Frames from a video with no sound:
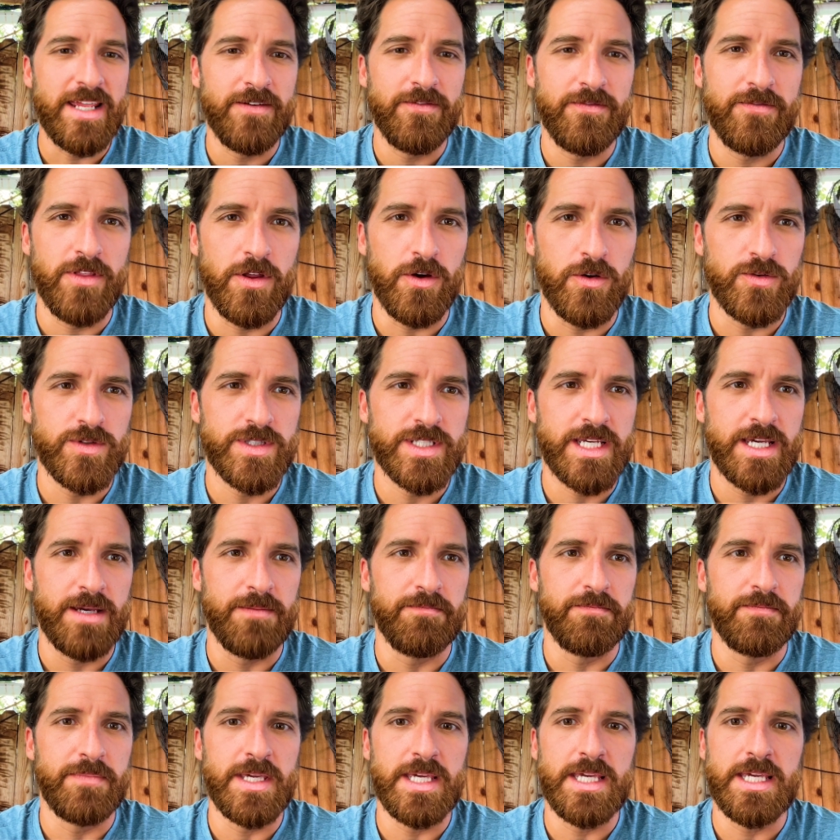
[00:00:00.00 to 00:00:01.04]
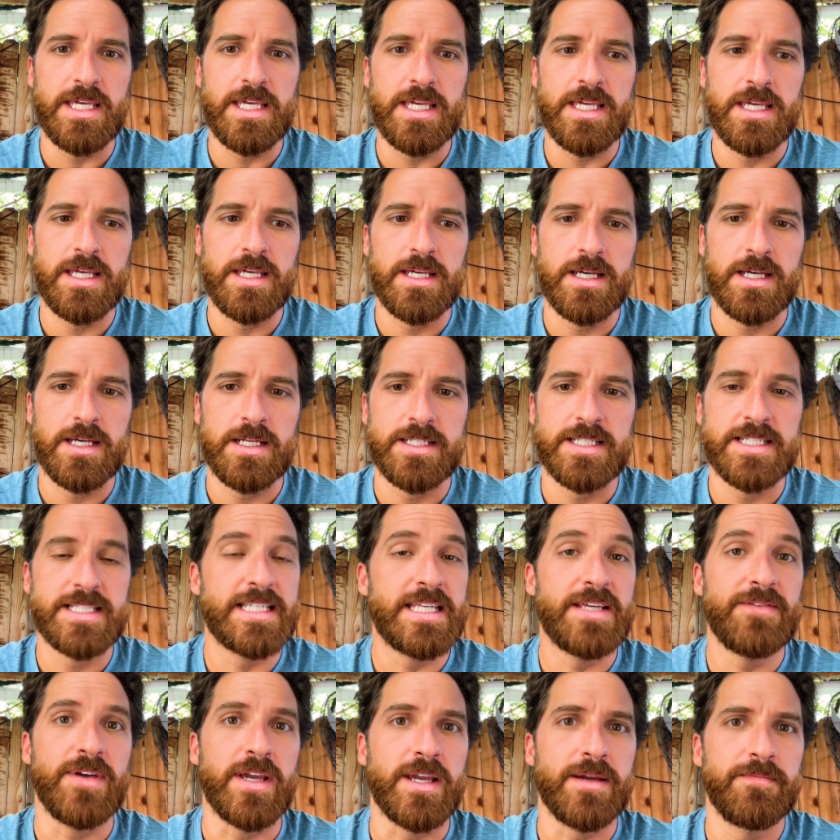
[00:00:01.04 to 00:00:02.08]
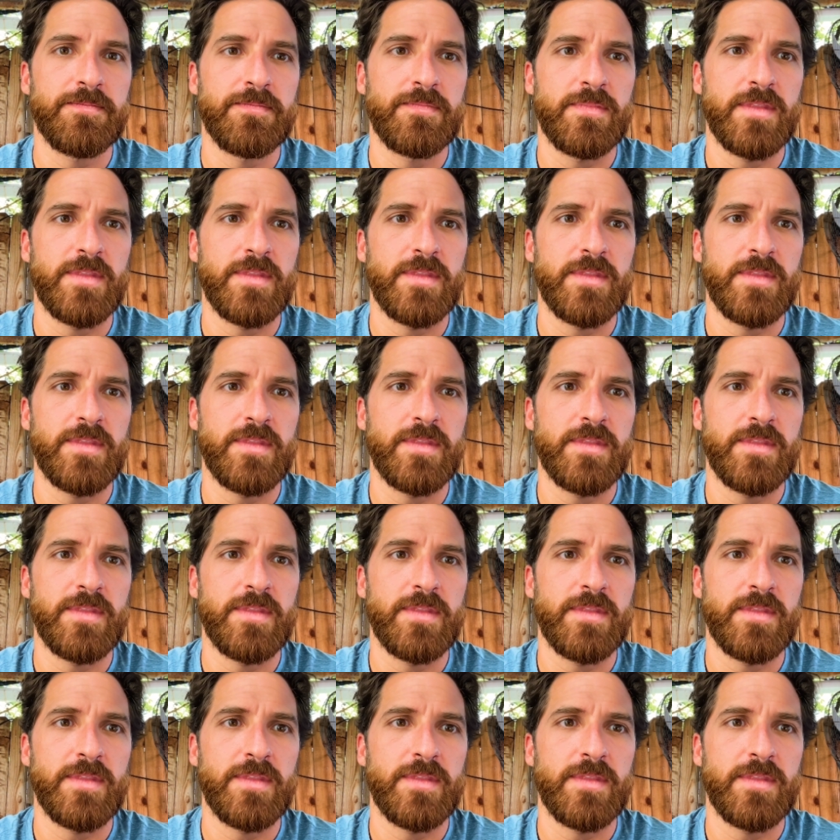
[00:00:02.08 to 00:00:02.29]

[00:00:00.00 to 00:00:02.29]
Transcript: of those can be deceiving,